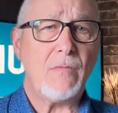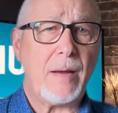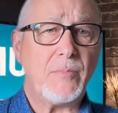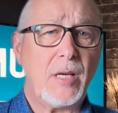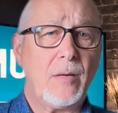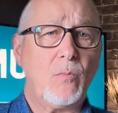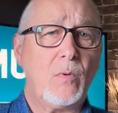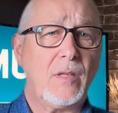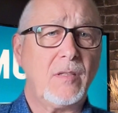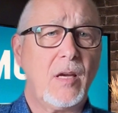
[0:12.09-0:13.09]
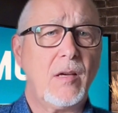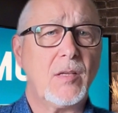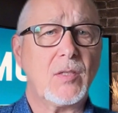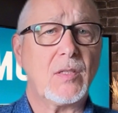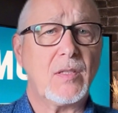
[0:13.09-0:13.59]
wrapped up with the
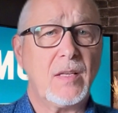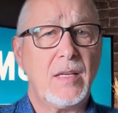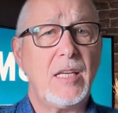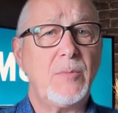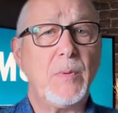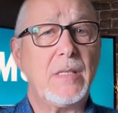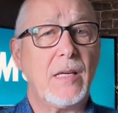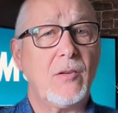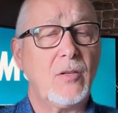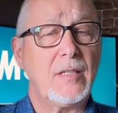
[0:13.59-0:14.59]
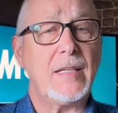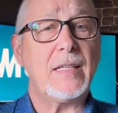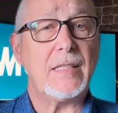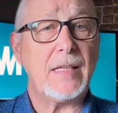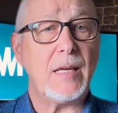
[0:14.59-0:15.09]
tasks that need to be done on a
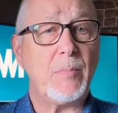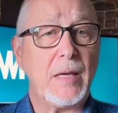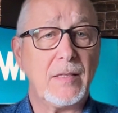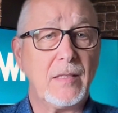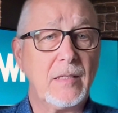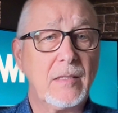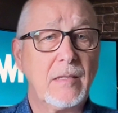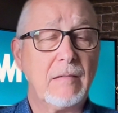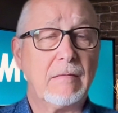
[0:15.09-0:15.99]
day-to-day basis.